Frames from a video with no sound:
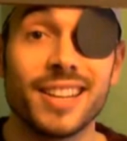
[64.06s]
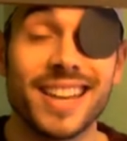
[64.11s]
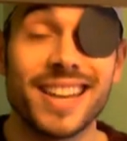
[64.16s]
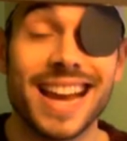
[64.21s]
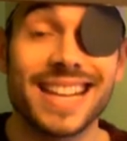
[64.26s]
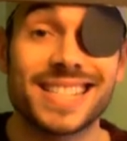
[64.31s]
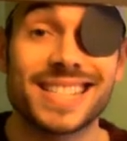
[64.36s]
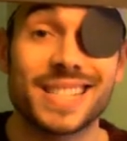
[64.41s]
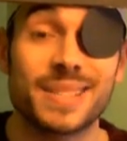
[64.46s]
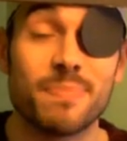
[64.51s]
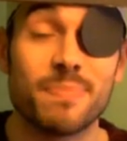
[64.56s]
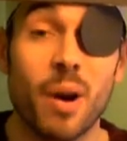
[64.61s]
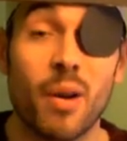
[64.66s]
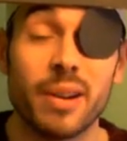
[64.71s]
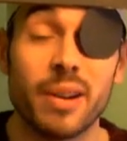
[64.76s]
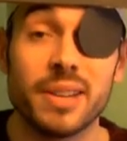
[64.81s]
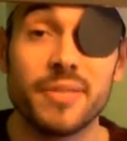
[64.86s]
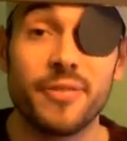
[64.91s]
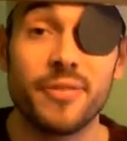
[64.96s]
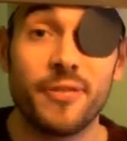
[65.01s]
yes,
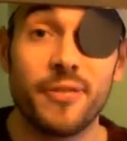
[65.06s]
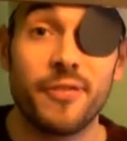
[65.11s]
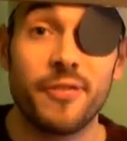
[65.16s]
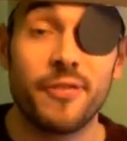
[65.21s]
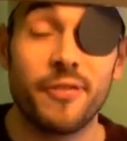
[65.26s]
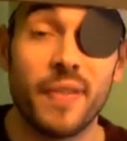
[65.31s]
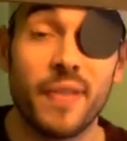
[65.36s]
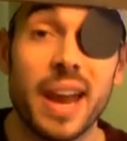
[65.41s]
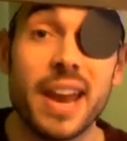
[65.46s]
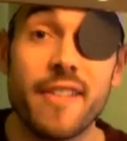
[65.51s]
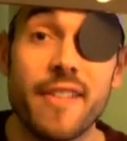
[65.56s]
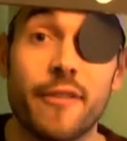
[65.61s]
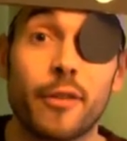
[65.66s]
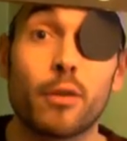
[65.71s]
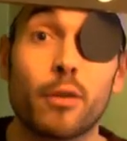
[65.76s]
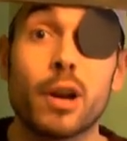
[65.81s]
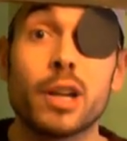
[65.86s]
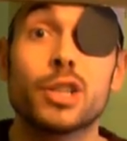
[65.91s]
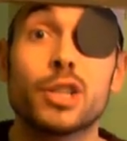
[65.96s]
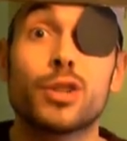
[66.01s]
my
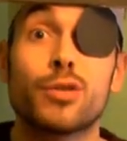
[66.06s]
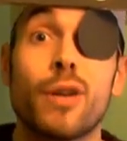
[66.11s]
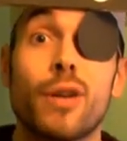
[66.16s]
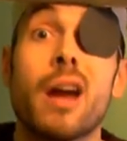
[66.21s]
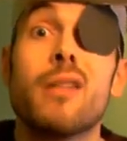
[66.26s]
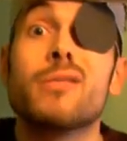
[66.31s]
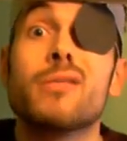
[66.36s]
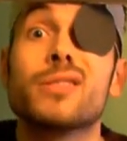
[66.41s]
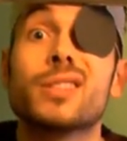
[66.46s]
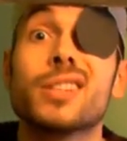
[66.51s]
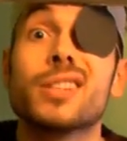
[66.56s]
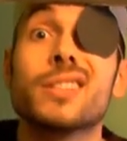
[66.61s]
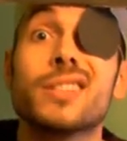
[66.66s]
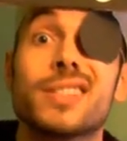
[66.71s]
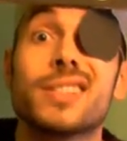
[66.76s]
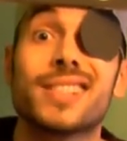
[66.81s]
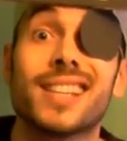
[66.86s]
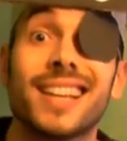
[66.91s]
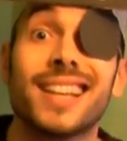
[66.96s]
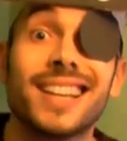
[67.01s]
favourite
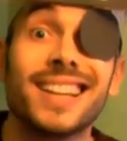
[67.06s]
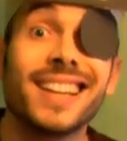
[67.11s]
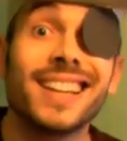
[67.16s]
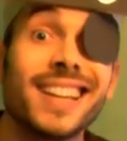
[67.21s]
trousers!